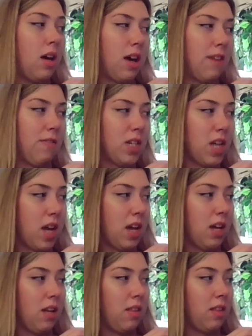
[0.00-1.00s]
Every
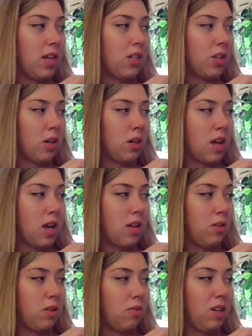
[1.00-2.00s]
day, they turned
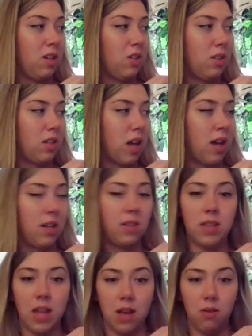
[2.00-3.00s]
it so each
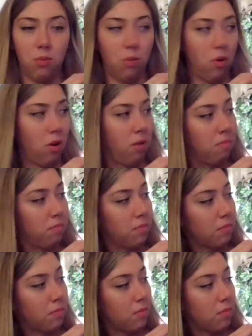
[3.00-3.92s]
side stayed warm.